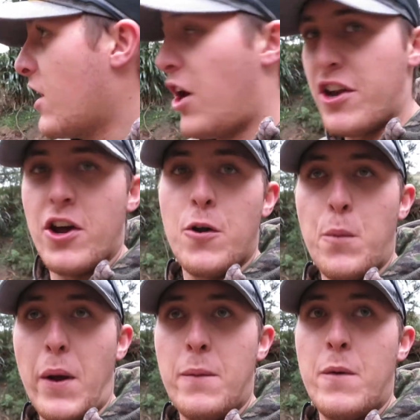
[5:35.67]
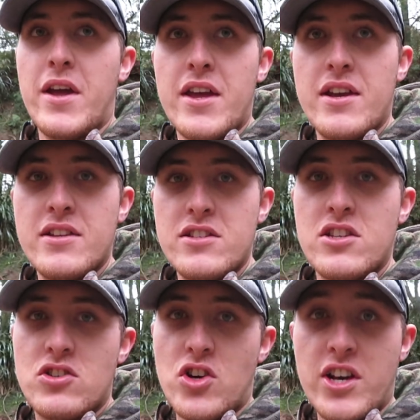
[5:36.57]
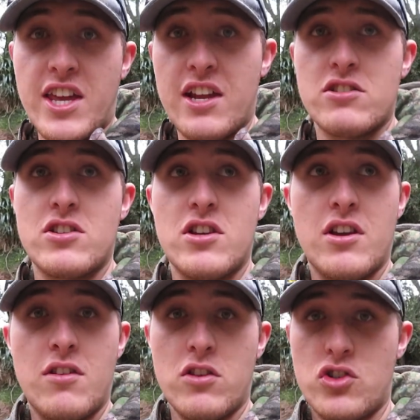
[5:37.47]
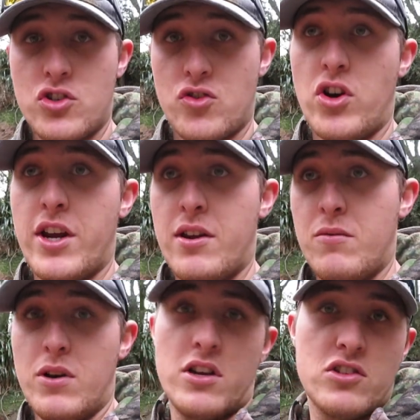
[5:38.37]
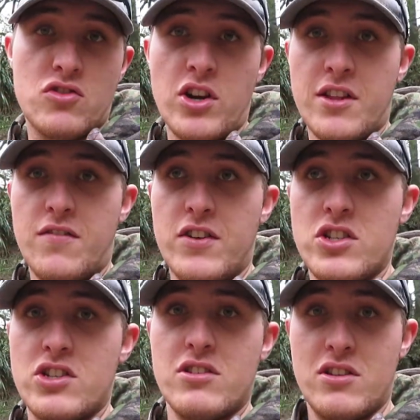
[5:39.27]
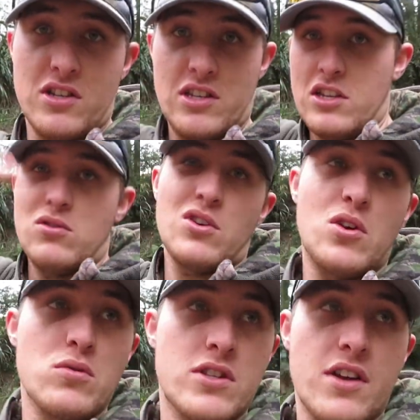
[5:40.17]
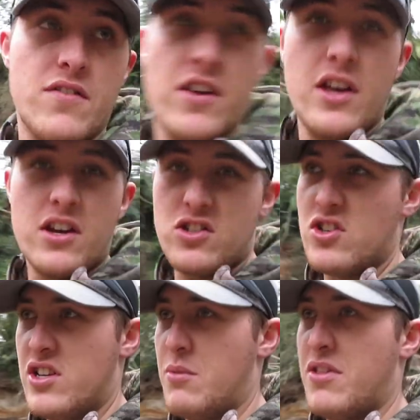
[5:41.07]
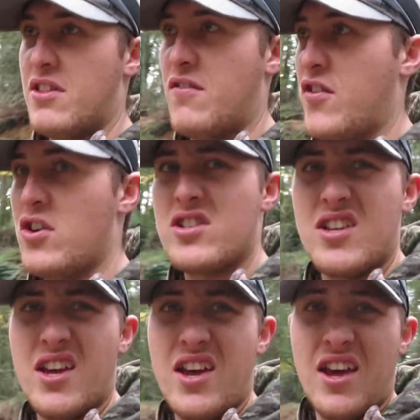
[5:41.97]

i know one way is to try to catch the strike when I strike the fish and does all the cool stuff because usually within the first